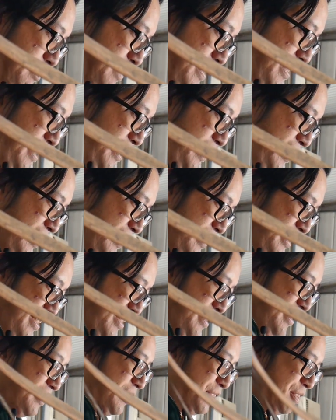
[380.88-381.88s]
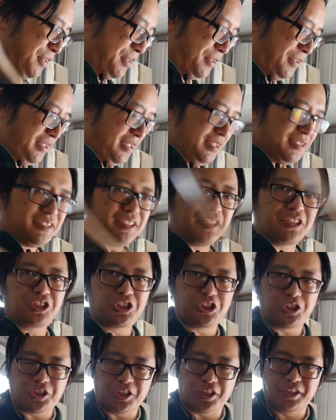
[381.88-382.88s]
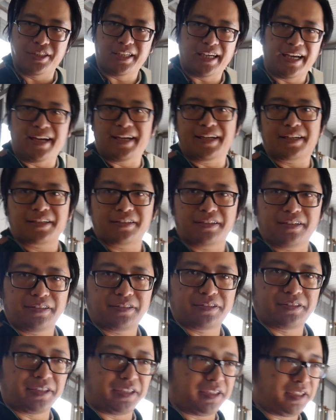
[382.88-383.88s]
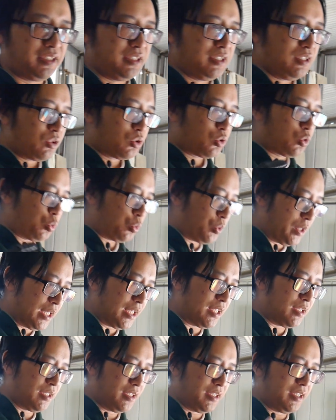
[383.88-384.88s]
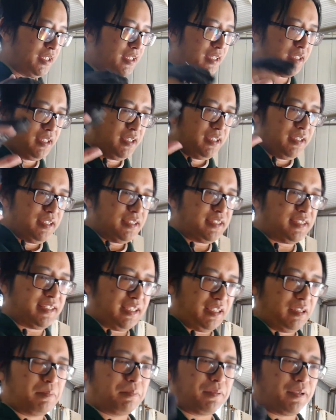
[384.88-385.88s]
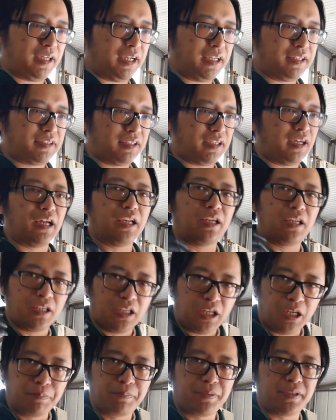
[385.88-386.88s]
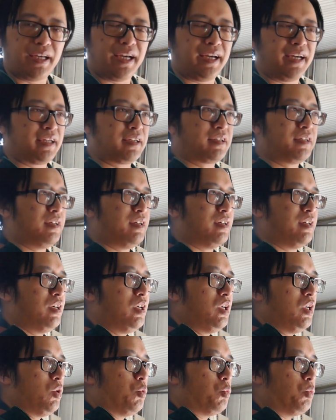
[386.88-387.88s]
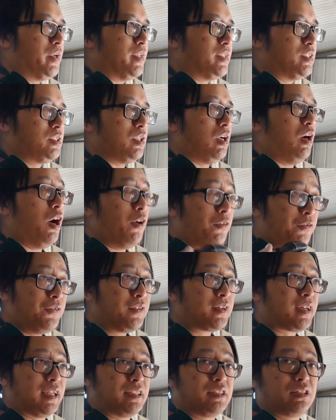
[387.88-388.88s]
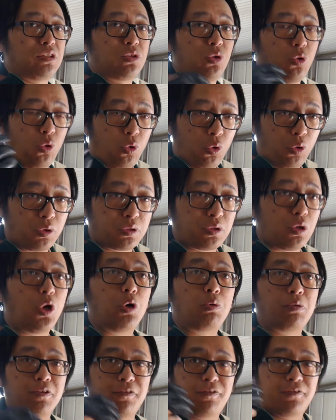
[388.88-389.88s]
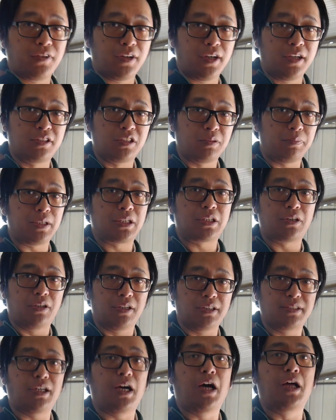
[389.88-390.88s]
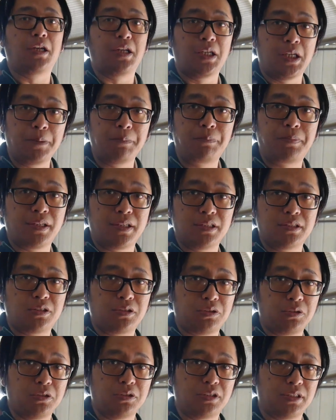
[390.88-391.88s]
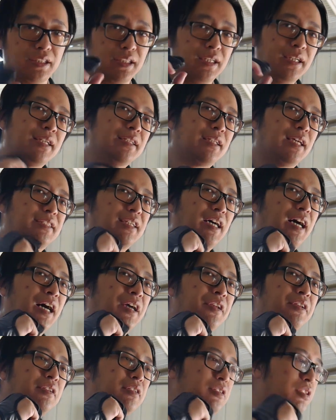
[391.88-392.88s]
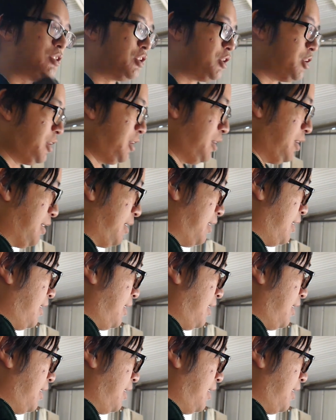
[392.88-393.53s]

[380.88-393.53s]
me to the chin anchor, the greatly celebrated Olympic anchor, which often gets taught or referred to because Olympians use it. That's under the chin.